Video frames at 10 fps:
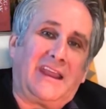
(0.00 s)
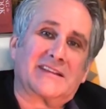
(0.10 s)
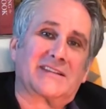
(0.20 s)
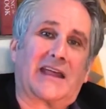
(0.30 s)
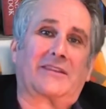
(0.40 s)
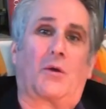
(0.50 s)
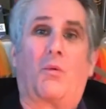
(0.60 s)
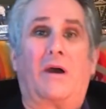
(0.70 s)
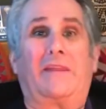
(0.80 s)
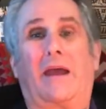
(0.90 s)
It's not the
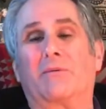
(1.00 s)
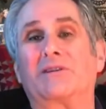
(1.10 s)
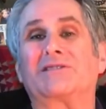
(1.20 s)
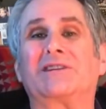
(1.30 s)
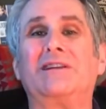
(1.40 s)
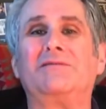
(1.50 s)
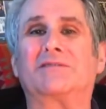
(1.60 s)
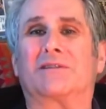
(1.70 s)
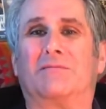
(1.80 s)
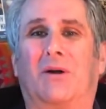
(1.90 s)
one that
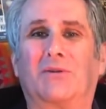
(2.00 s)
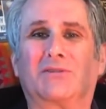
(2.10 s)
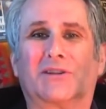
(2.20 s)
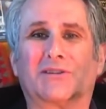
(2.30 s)
receives the most,